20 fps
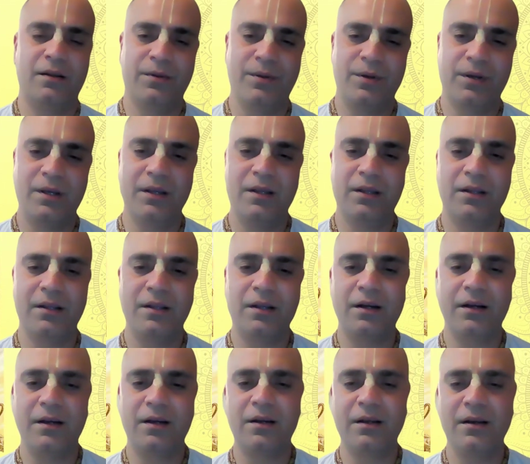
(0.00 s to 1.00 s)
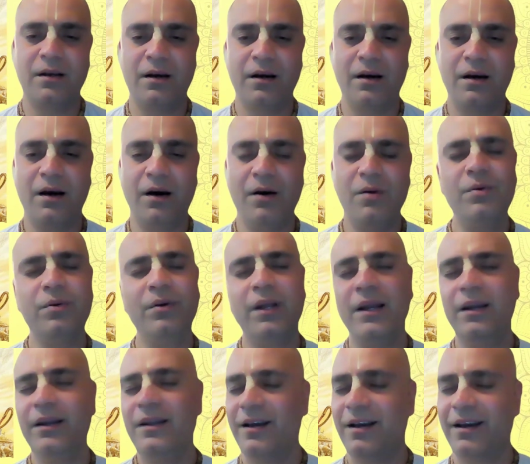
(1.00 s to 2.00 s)
Okay, that how
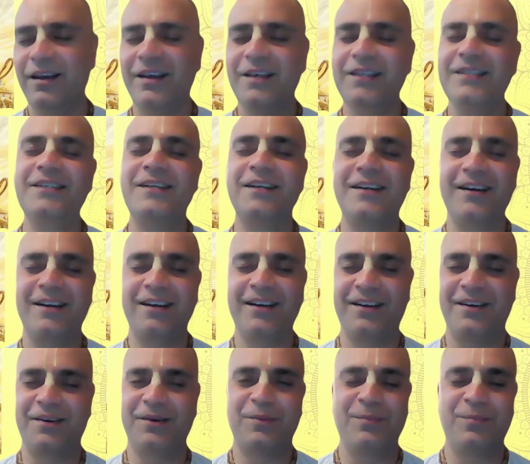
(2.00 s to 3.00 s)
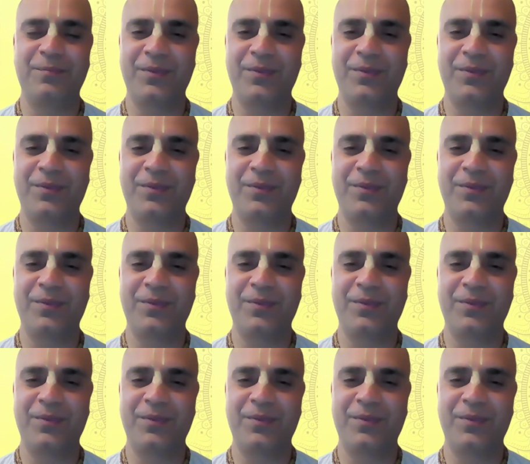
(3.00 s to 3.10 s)
can yagyas get rain?